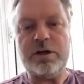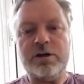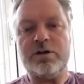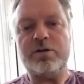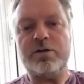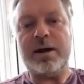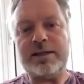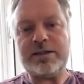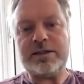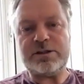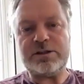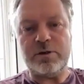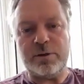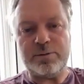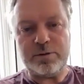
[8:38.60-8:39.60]
to
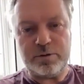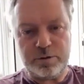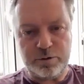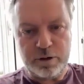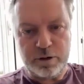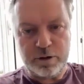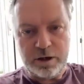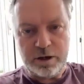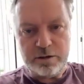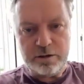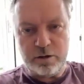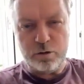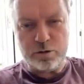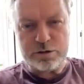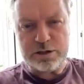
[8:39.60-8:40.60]
answer up to the
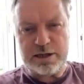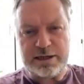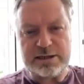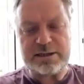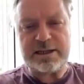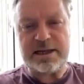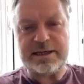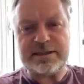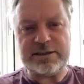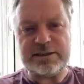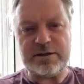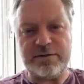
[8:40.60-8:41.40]
laws and legislations